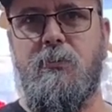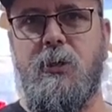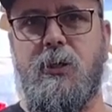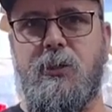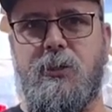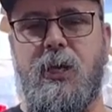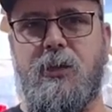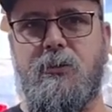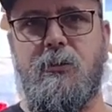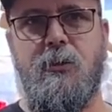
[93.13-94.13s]
because he
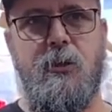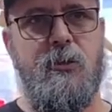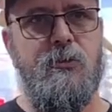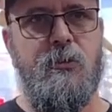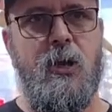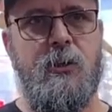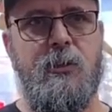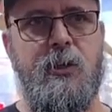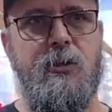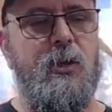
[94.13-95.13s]
has the longer draw
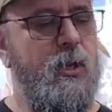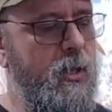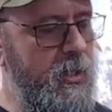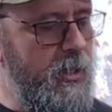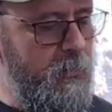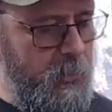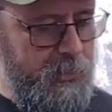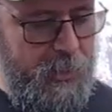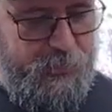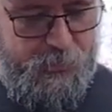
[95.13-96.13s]
length. And
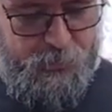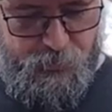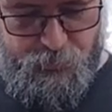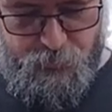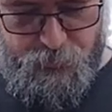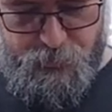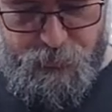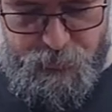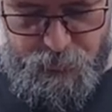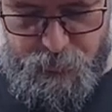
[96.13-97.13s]
what that's going to do is
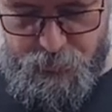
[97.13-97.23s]
it's going